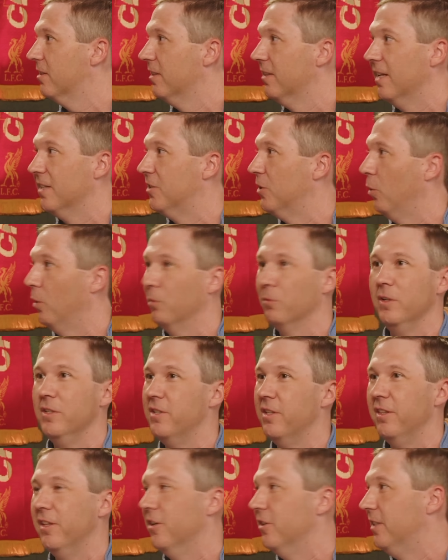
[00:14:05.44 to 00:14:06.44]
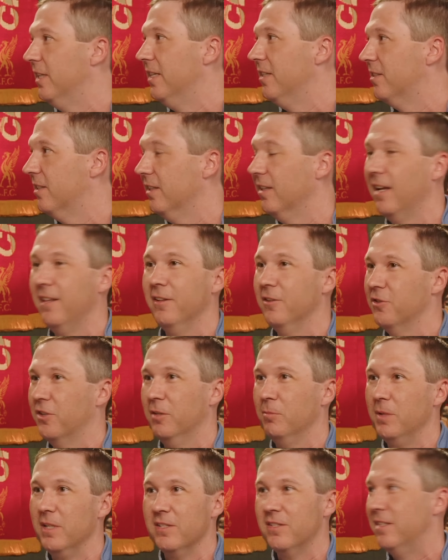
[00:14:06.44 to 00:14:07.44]
and that's the only reason they're decent. And there's going
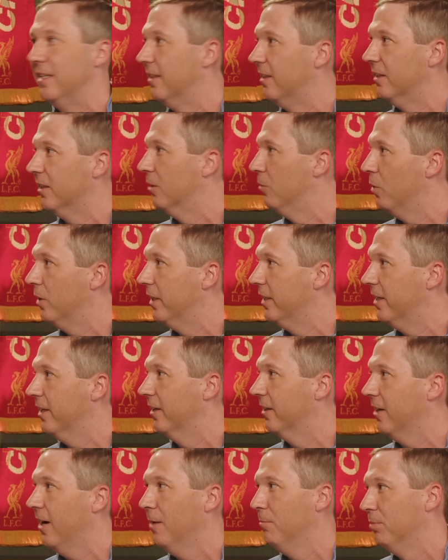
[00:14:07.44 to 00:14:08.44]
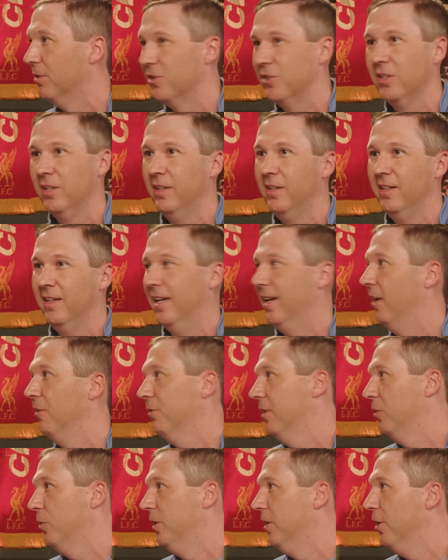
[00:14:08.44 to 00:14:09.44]
to be a ceiling on what he can accomplish. And I don't
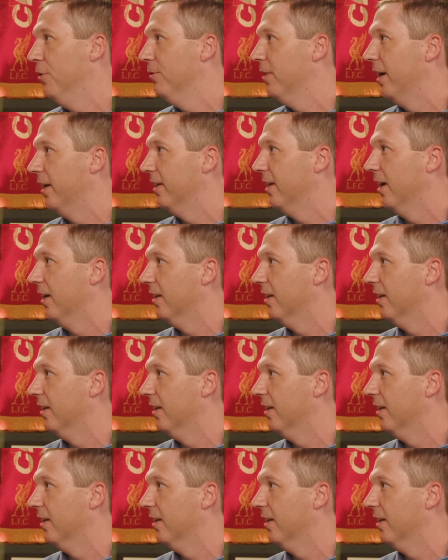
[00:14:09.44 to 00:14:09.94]
think we know that yet.